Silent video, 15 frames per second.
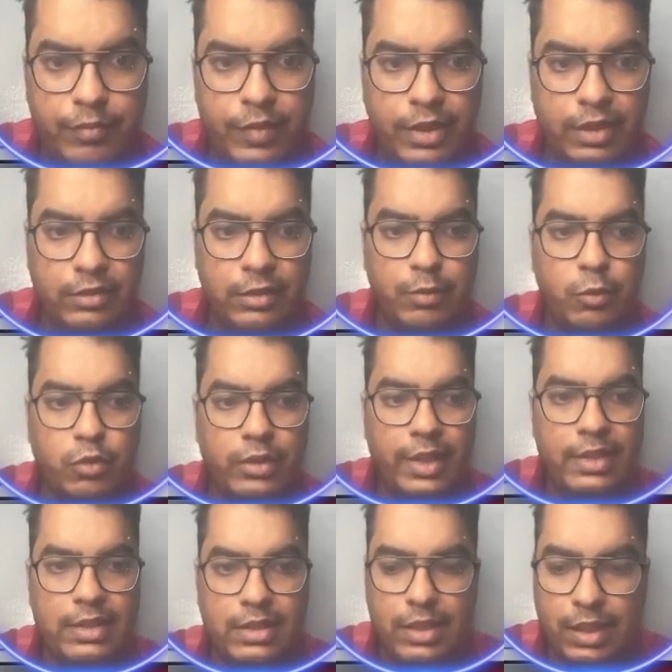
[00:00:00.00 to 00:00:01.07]
suppose I
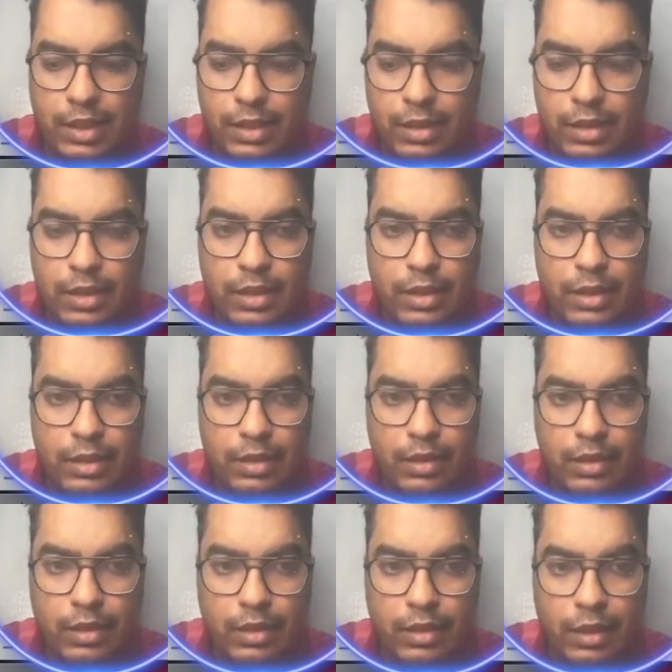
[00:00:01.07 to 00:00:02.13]
say
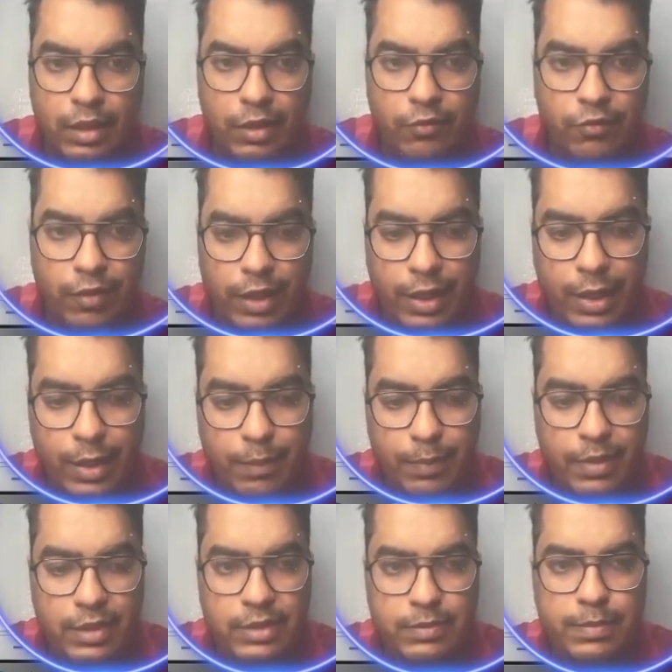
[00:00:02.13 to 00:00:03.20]
if A
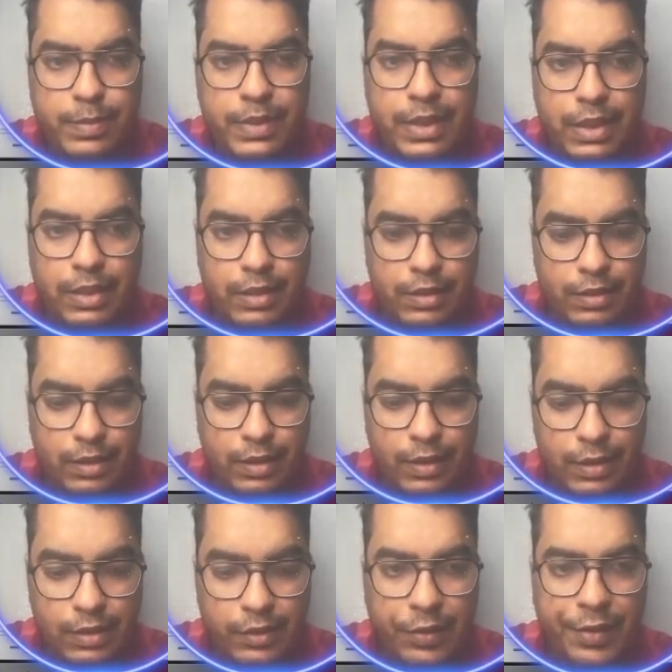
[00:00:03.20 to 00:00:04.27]
plus B
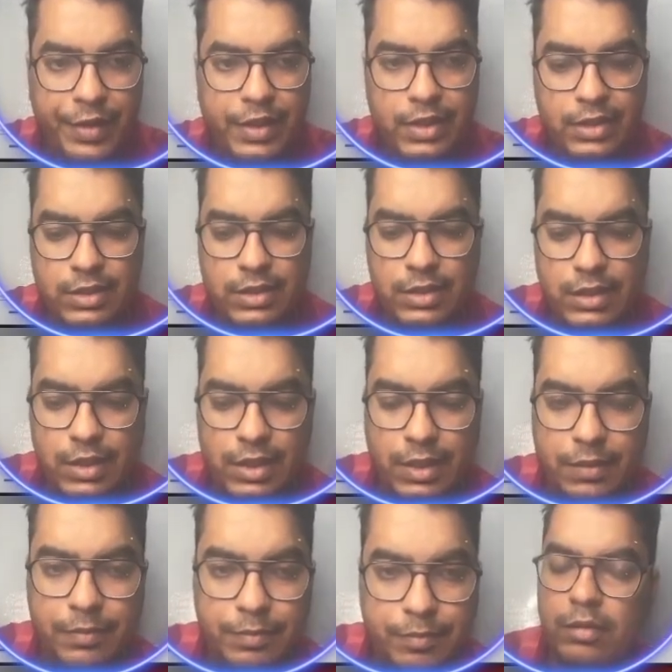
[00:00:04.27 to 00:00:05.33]
is greater than
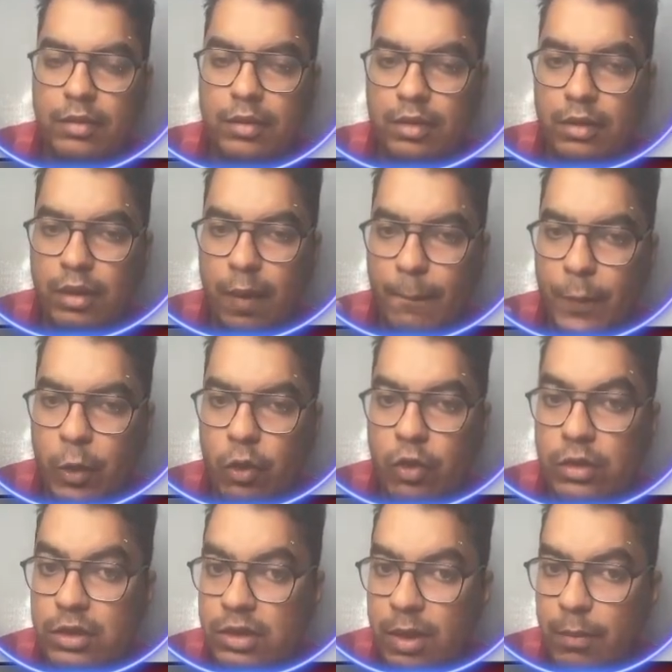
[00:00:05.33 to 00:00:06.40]
C,
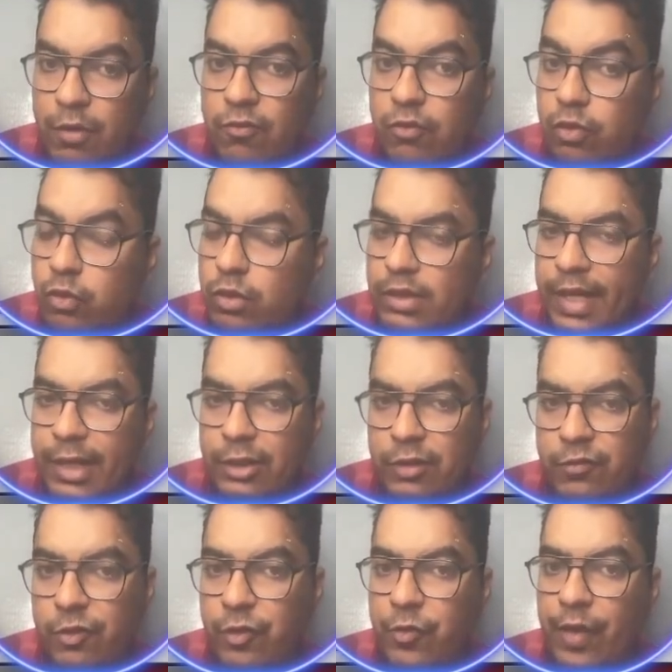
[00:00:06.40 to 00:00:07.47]
because sum of two sides
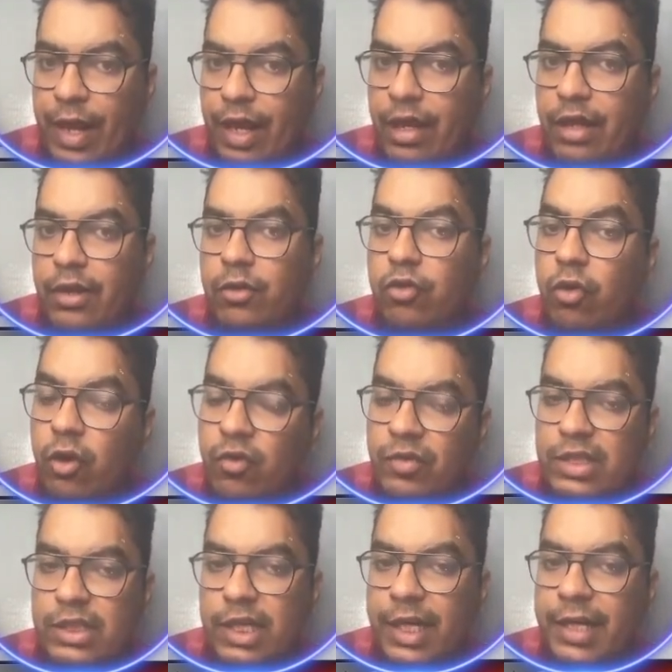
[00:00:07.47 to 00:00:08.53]
of a triangle is
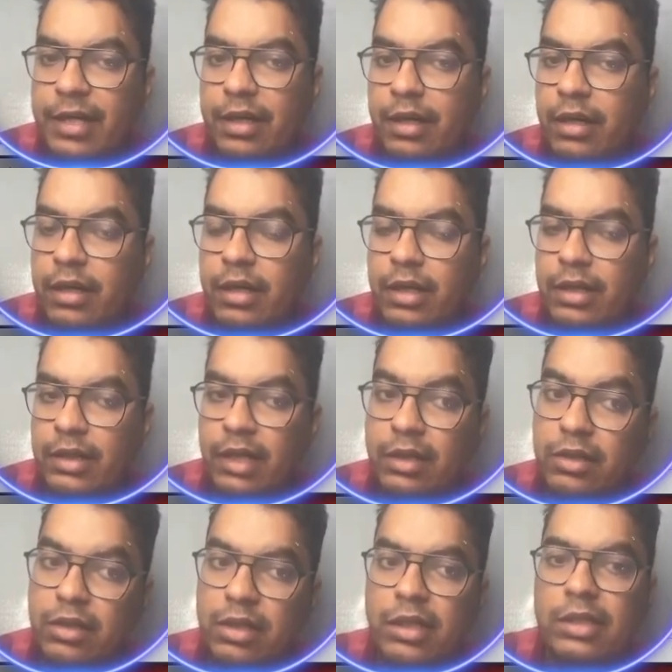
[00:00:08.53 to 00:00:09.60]
always greater than the
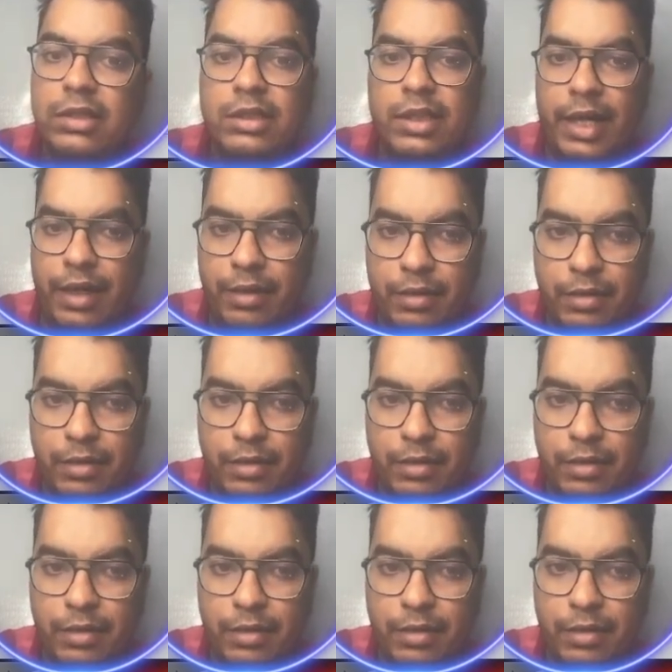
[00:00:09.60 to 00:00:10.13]
third side.